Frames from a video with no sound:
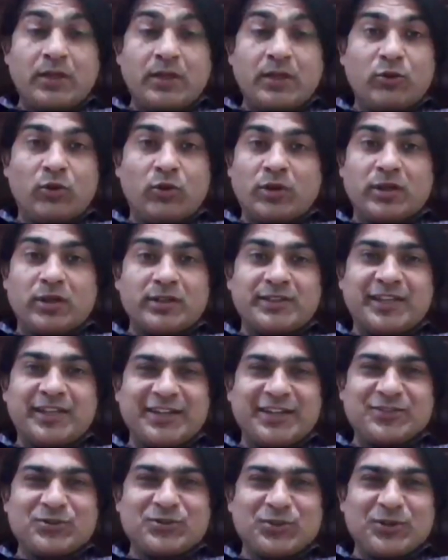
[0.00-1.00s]
No,
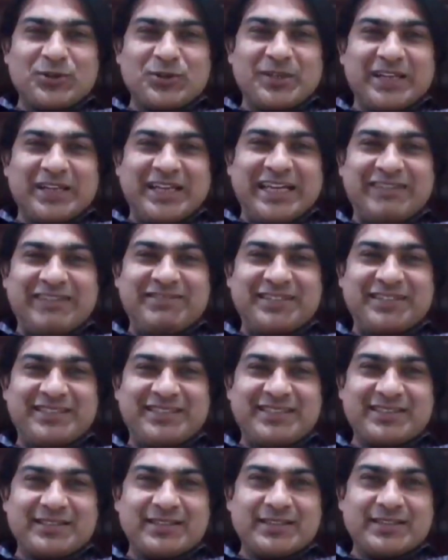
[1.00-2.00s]
thanks God, I haven't
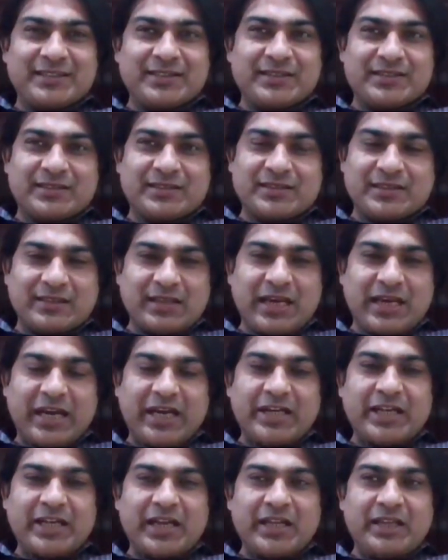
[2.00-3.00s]

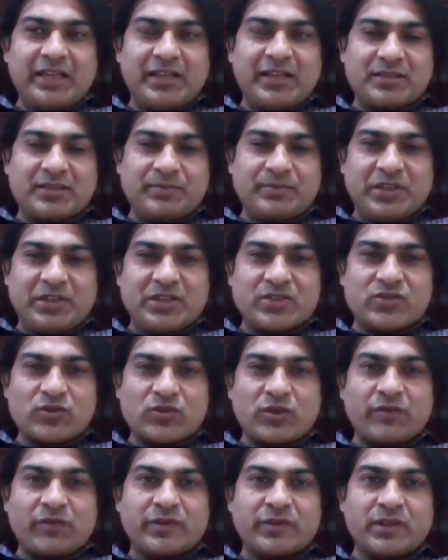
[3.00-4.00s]
had any experience
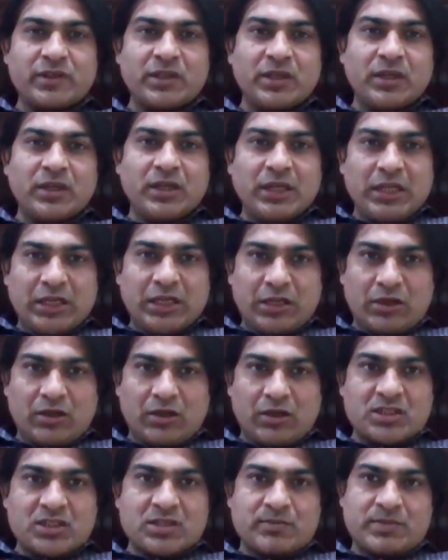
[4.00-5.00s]
of
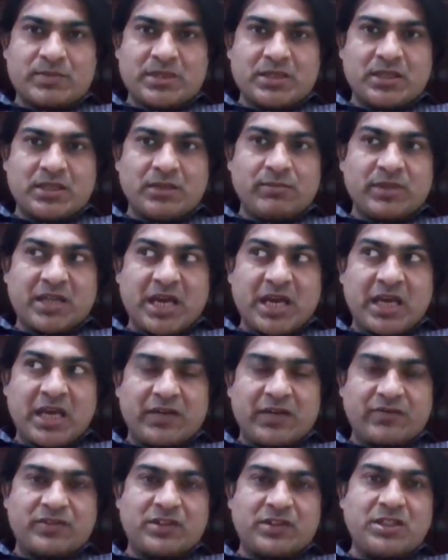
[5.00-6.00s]
lost muscle, but I
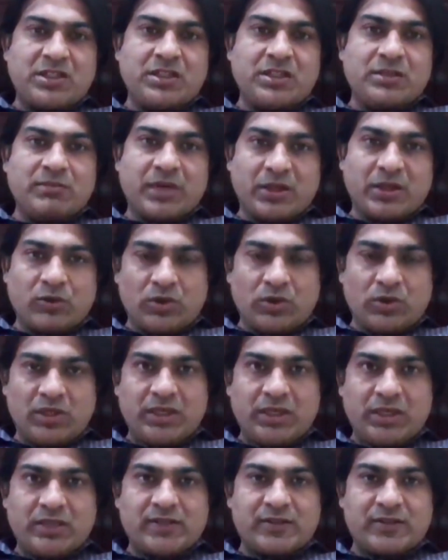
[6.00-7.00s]
have seen my
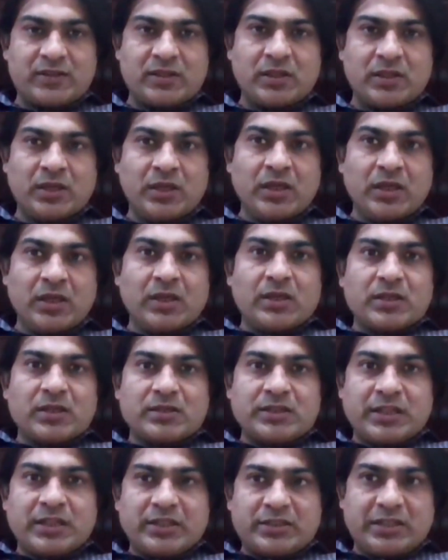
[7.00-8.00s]
colleagues
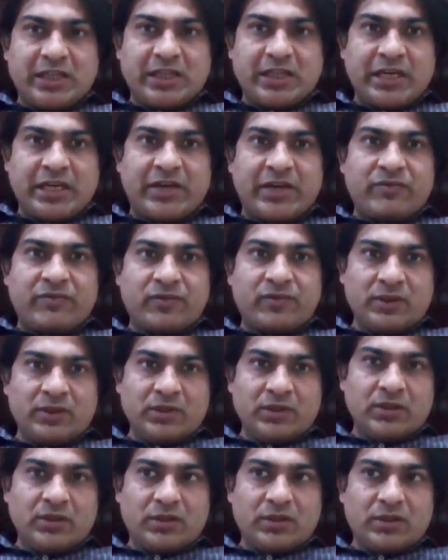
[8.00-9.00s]
that they have
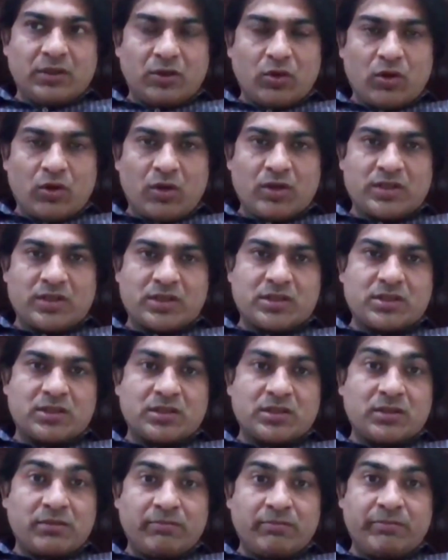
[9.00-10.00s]
lost.
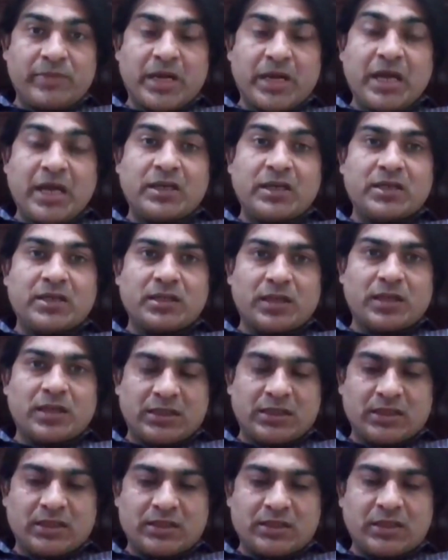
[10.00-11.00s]
And
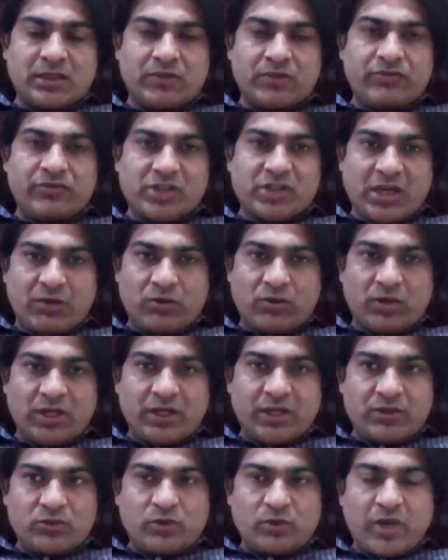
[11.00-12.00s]
other thing which I would
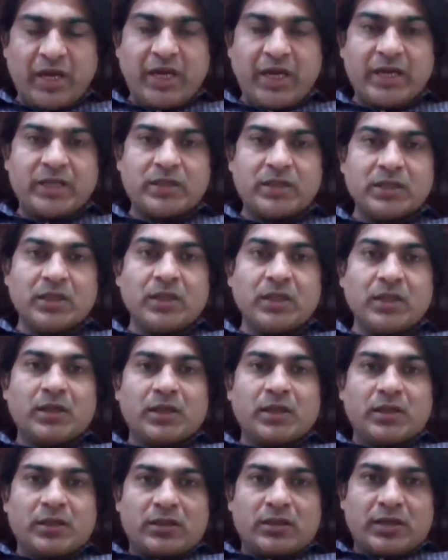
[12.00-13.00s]
like to add,
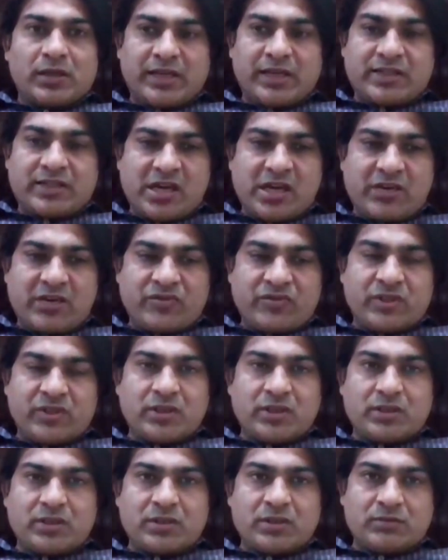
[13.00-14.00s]
as I have
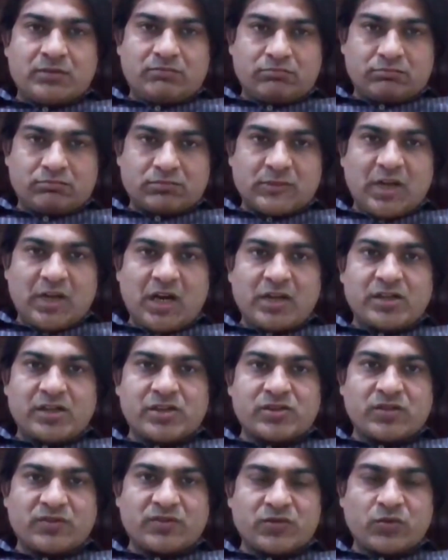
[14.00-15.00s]
done
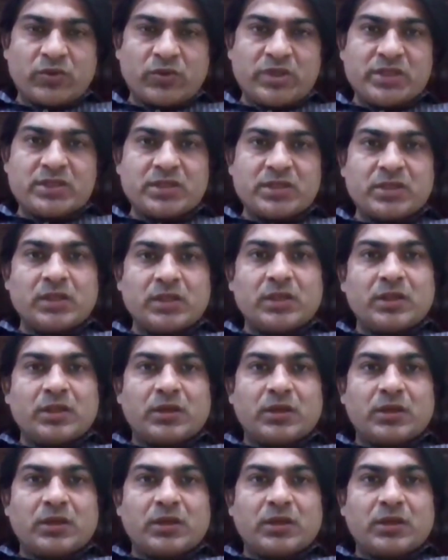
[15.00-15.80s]
hundreds of squints,